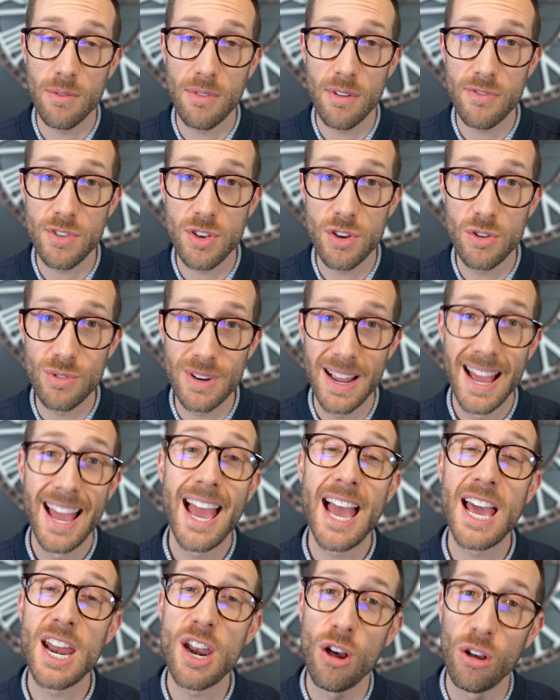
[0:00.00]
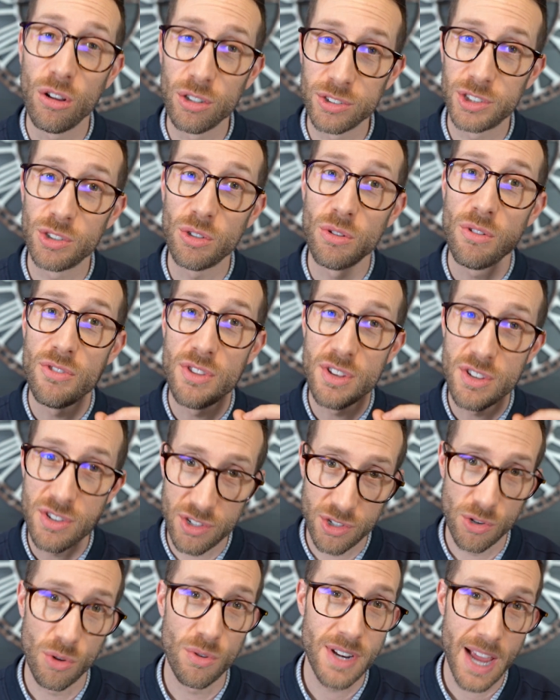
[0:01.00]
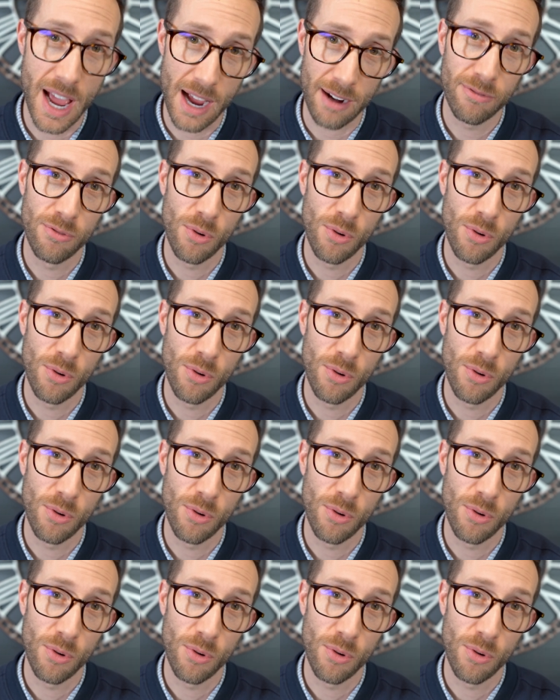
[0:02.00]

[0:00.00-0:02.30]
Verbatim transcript: I've reviewed and also the Zotac